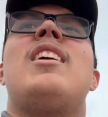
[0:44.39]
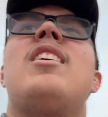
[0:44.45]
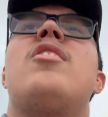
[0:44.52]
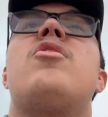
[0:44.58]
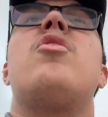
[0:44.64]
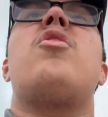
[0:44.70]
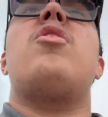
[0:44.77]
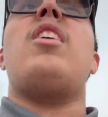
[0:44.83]

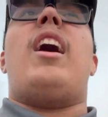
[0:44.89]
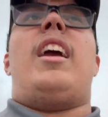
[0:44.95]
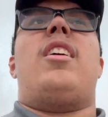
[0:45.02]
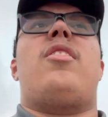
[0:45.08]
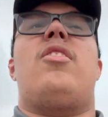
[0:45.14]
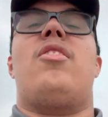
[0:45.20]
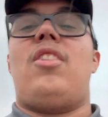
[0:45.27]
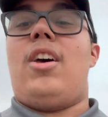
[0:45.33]
it's just
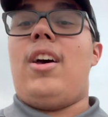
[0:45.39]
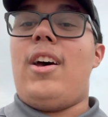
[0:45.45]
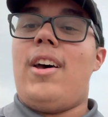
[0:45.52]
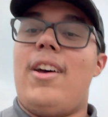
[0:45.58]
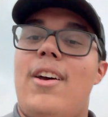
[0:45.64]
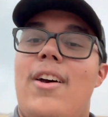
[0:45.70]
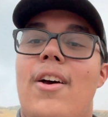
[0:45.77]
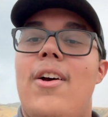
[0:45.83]
nice to
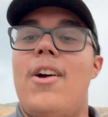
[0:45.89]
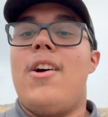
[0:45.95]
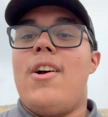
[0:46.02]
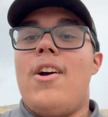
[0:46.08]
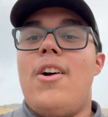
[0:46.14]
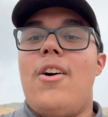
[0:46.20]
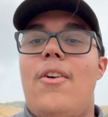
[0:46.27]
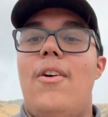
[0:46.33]

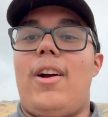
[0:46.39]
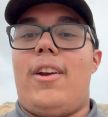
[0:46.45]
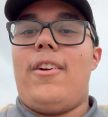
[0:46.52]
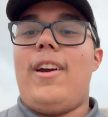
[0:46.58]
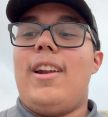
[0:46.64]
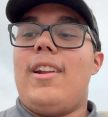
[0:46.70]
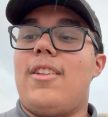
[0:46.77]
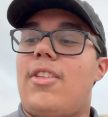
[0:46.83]
walk
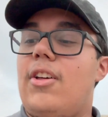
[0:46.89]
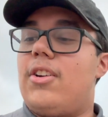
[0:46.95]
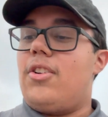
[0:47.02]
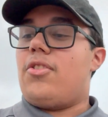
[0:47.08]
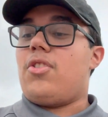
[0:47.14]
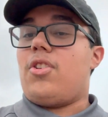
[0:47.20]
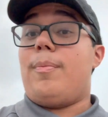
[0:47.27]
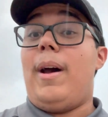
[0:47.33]
around in a
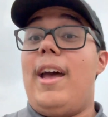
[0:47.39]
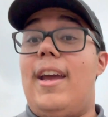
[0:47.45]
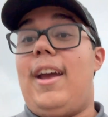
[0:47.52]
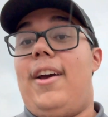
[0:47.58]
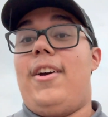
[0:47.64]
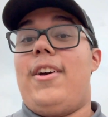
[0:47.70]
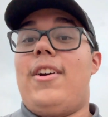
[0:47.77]
thunderstorm my